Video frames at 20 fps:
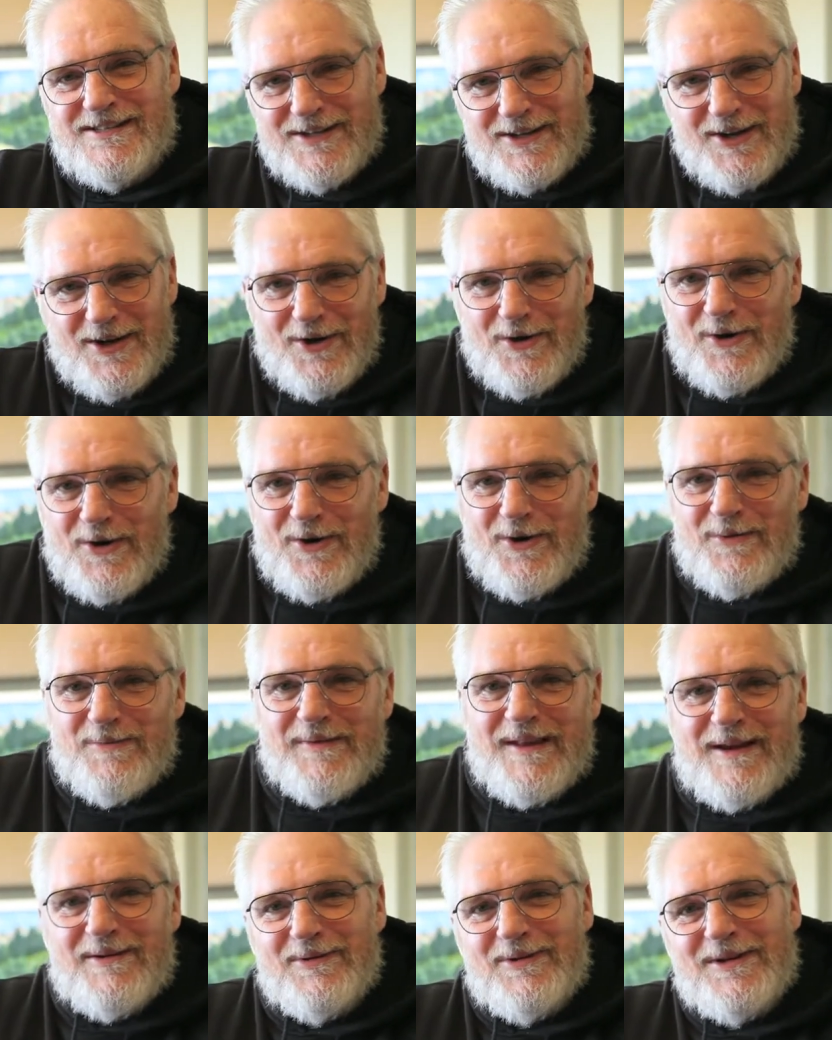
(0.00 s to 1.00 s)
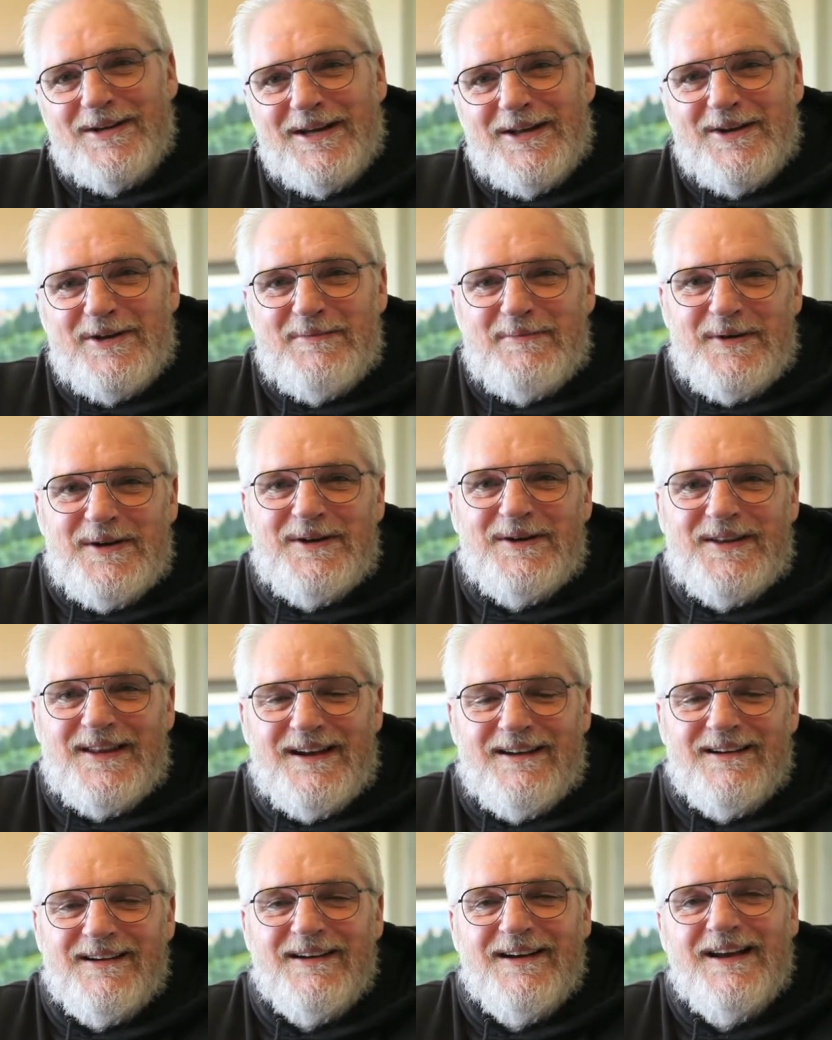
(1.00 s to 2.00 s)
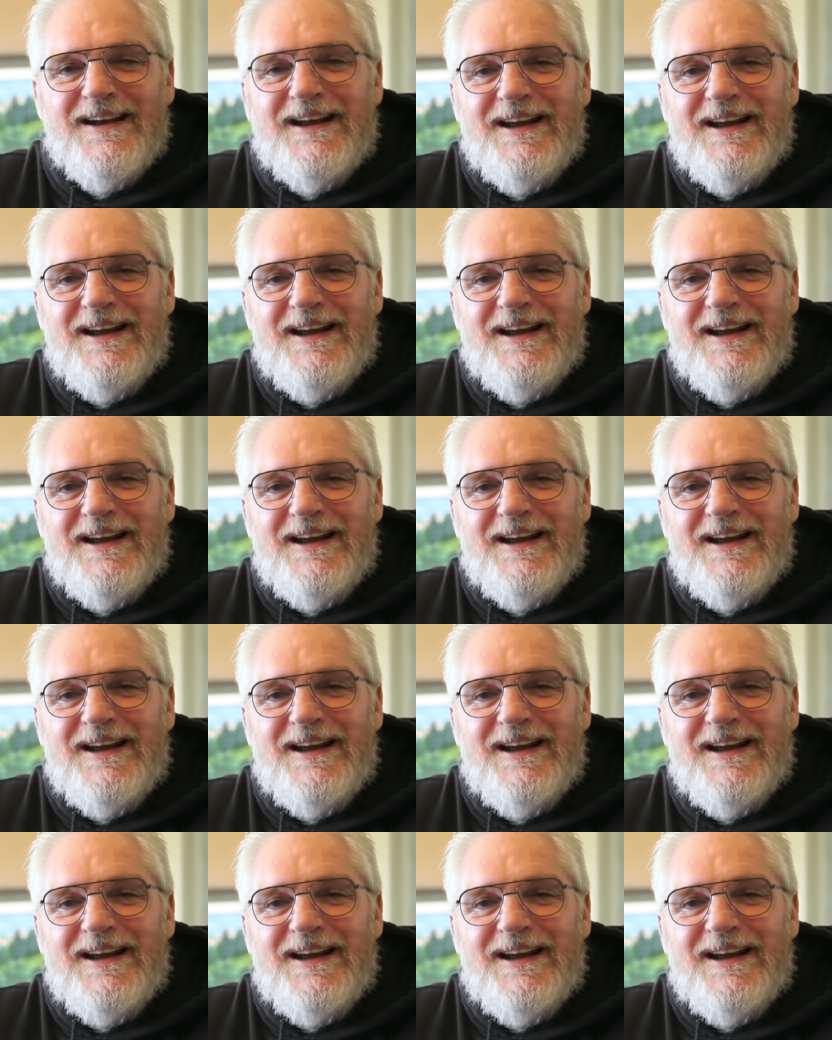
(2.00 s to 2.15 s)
and go home. They weren't going to appear there.